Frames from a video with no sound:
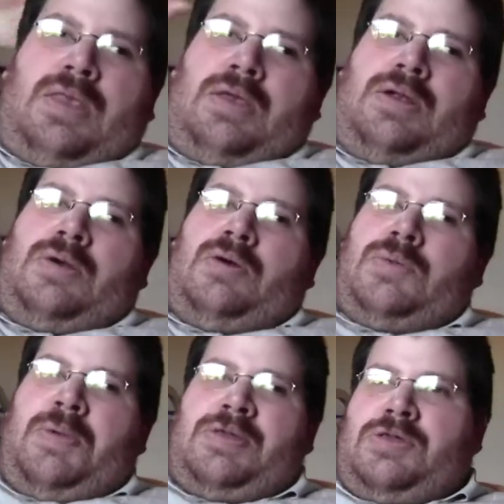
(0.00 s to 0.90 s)
And it all
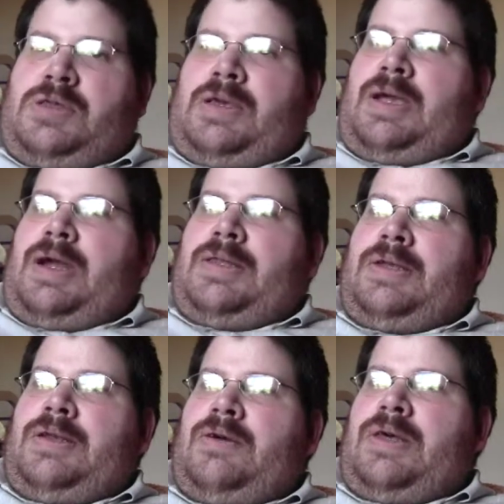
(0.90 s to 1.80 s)
depends on the
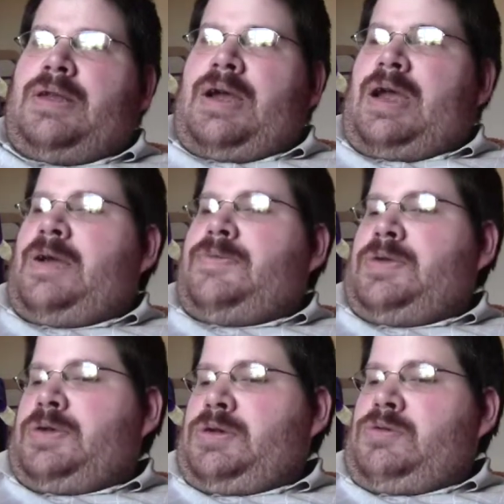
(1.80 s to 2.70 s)
editing and all that I have to
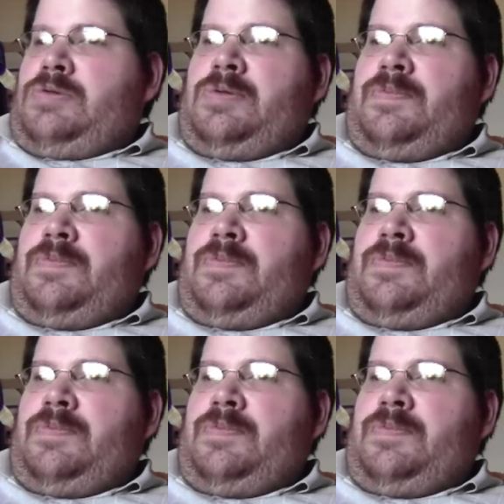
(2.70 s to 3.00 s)
do.